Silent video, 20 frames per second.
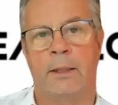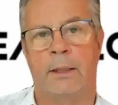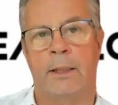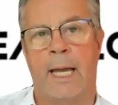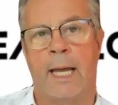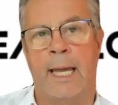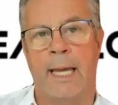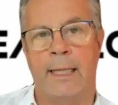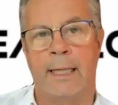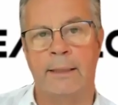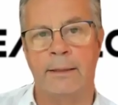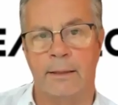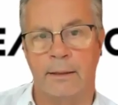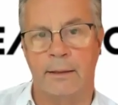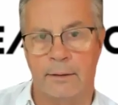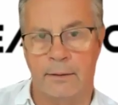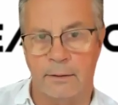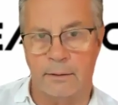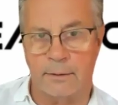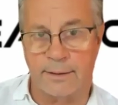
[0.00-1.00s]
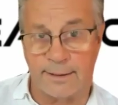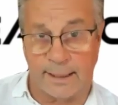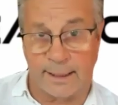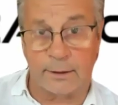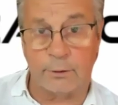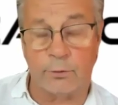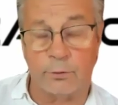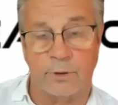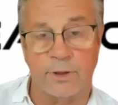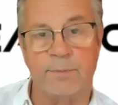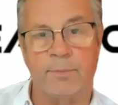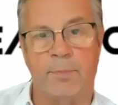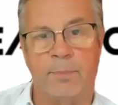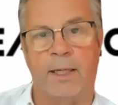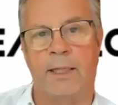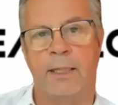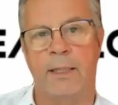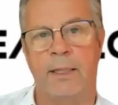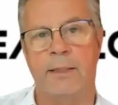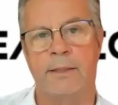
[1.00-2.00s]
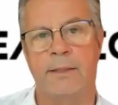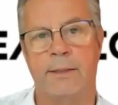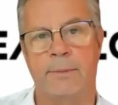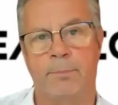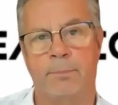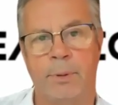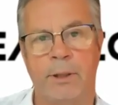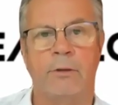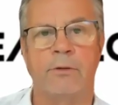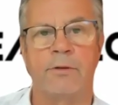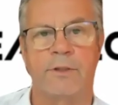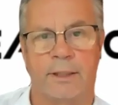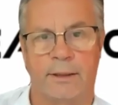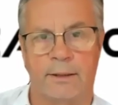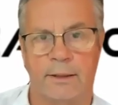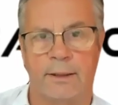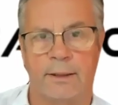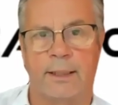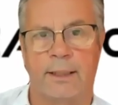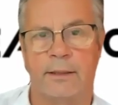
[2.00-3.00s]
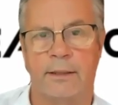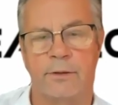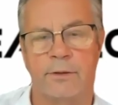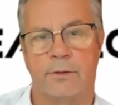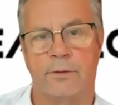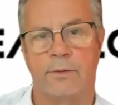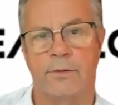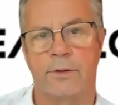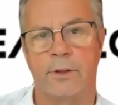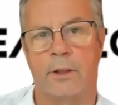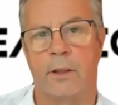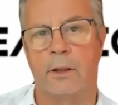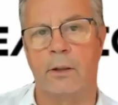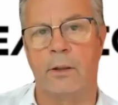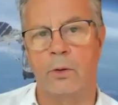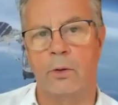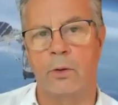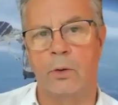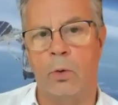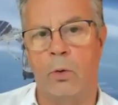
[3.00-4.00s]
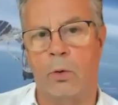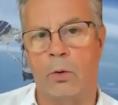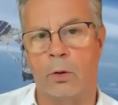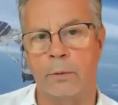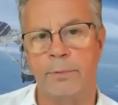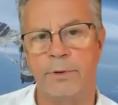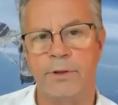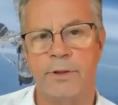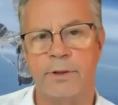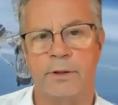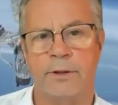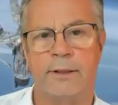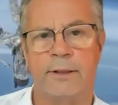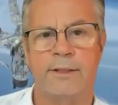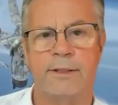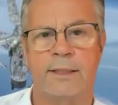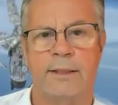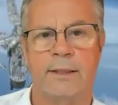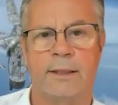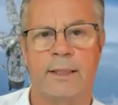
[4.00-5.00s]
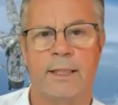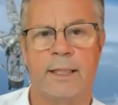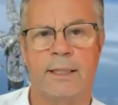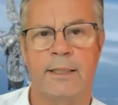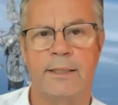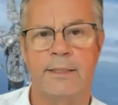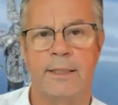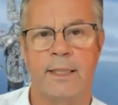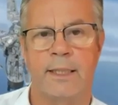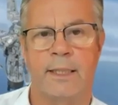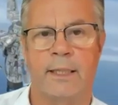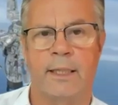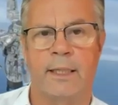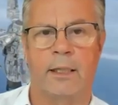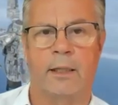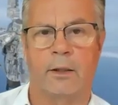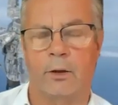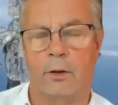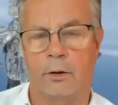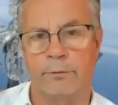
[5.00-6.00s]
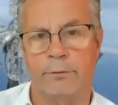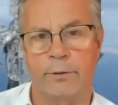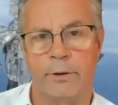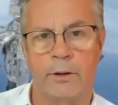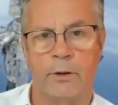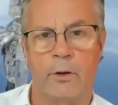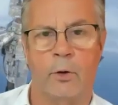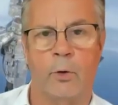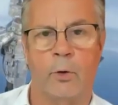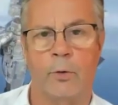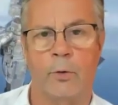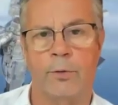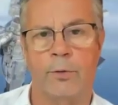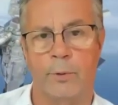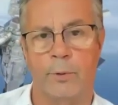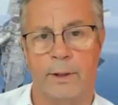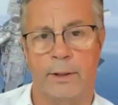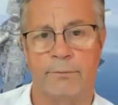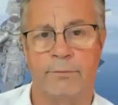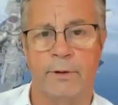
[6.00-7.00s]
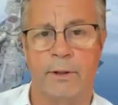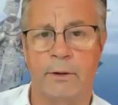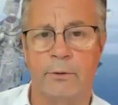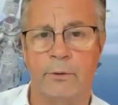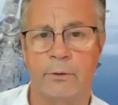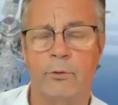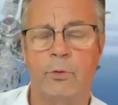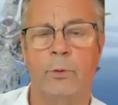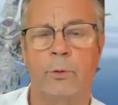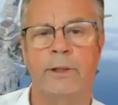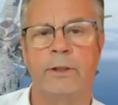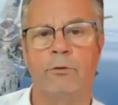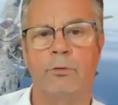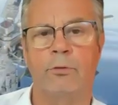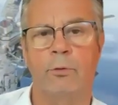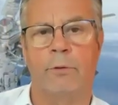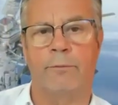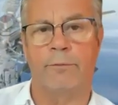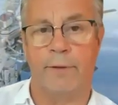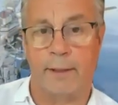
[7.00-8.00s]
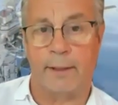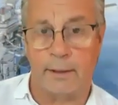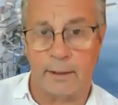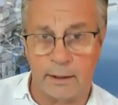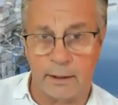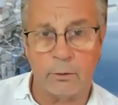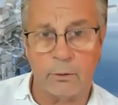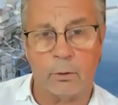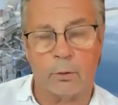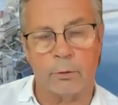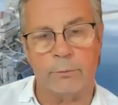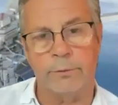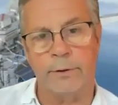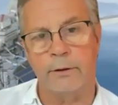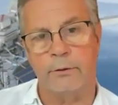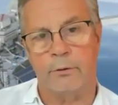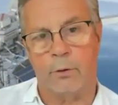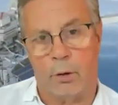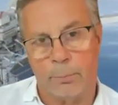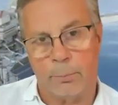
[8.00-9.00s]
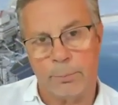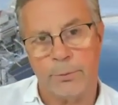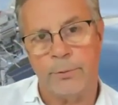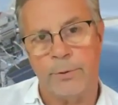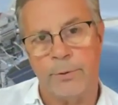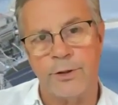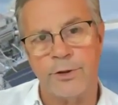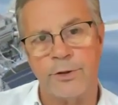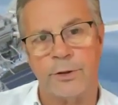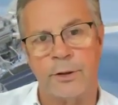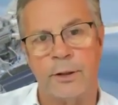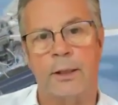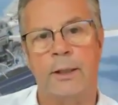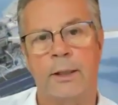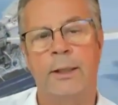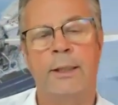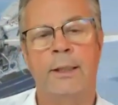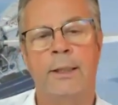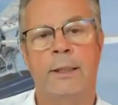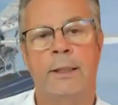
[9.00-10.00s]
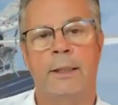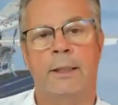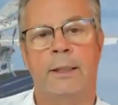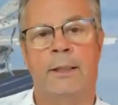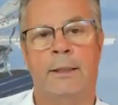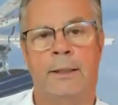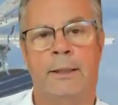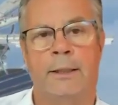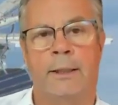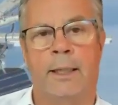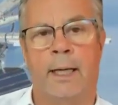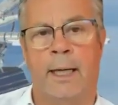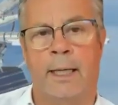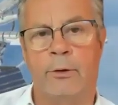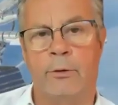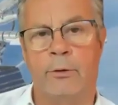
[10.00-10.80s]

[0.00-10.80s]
and send to the space picosatellites. So those are orbit satellites, then they are covering Earth. We have now 22 of them in orbit, operational. And